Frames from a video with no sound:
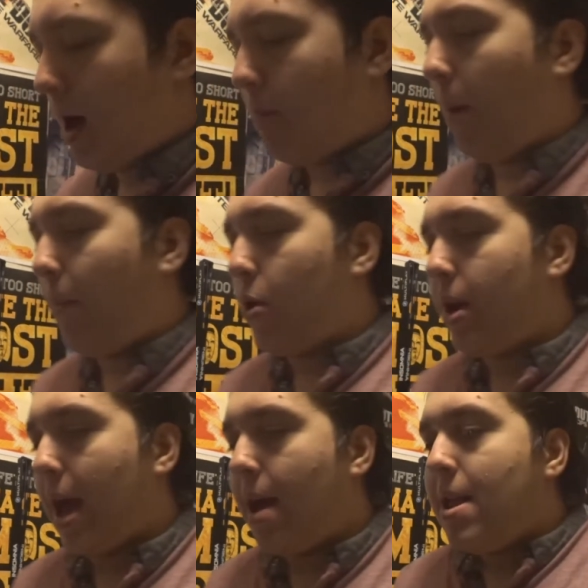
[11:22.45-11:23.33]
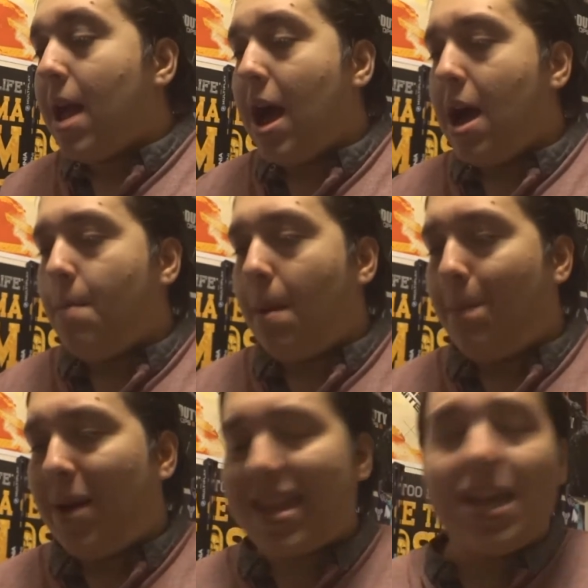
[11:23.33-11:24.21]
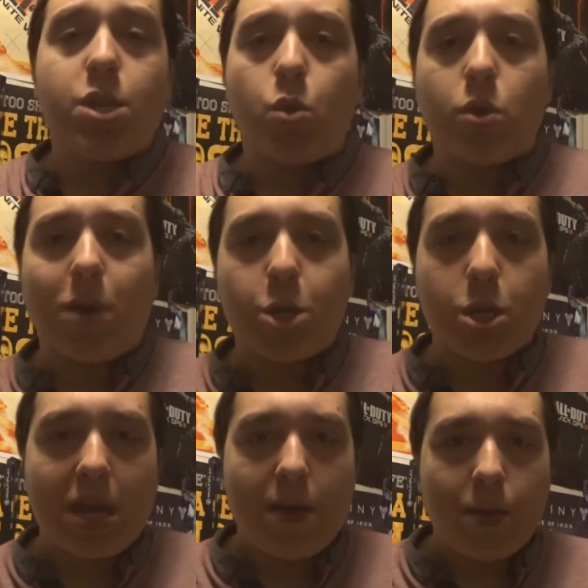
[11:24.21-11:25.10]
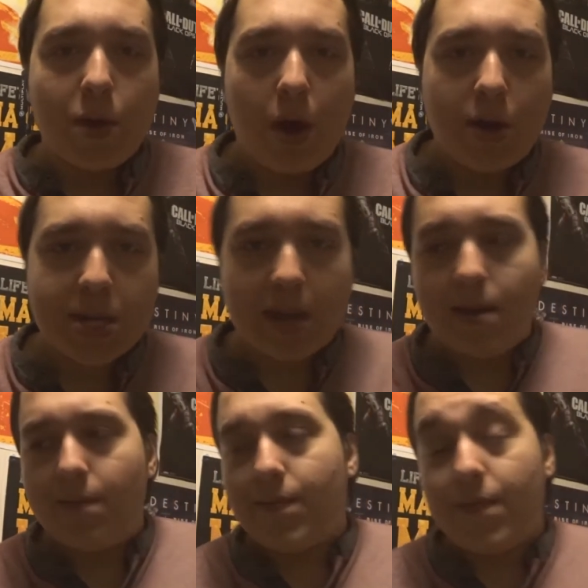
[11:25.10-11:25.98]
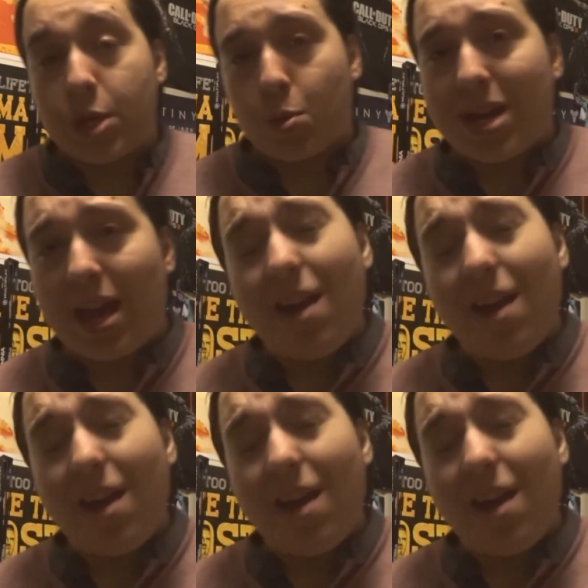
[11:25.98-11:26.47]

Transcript: I'm not putting that. But that is all the questions we got asked this week.